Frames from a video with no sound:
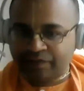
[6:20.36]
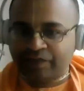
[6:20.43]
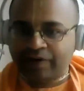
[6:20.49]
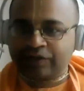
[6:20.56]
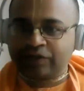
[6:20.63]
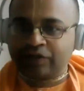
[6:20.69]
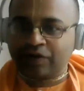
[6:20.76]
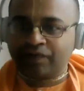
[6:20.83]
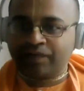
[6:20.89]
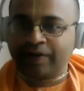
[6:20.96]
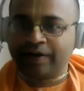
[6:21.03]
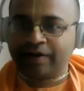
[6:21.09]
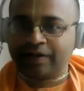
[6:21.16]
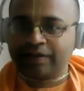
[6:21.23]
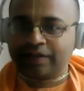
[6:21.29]
the function of
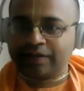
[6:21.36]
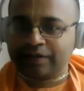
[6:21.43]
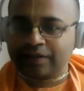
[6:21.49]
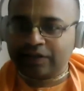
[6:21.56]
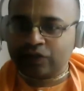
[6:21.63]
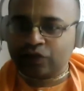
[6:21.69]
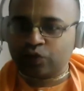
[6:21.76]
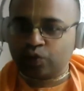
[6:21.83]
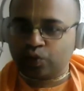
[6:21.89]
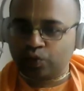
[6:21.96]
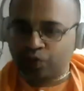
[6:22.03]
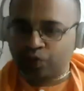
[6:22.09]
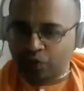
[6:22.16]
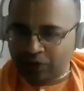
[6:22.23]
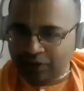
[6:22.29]
intelligence is
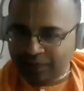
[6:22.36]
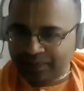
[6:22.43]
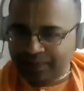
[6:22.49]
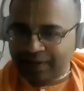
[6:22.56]
twofold